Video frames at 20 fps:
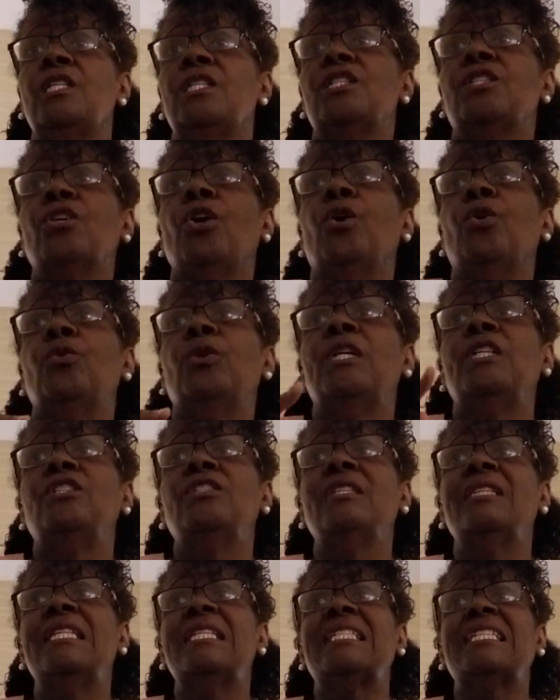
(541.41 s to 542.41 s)
So
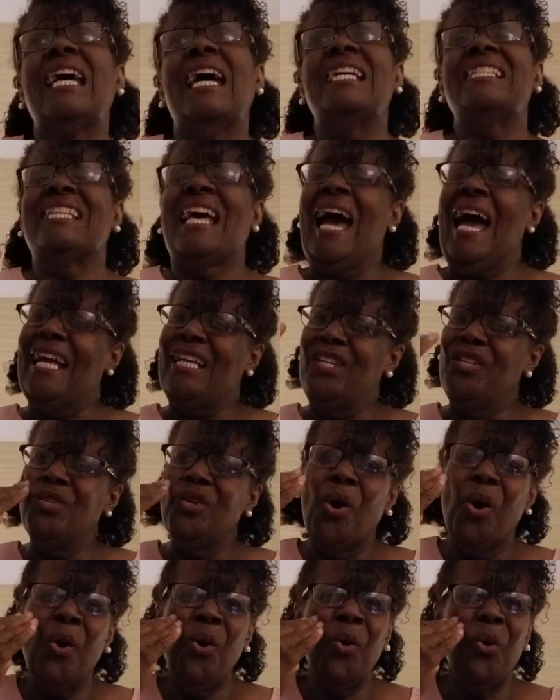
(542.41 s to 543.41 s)
to this guys, I
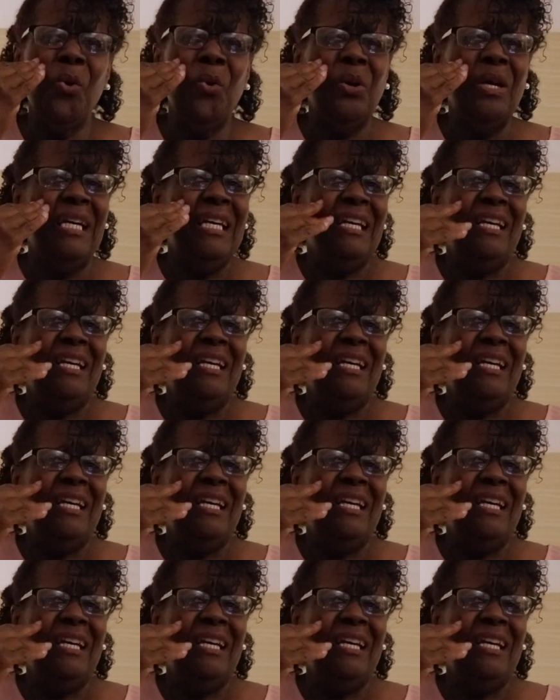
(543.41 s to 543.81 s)
know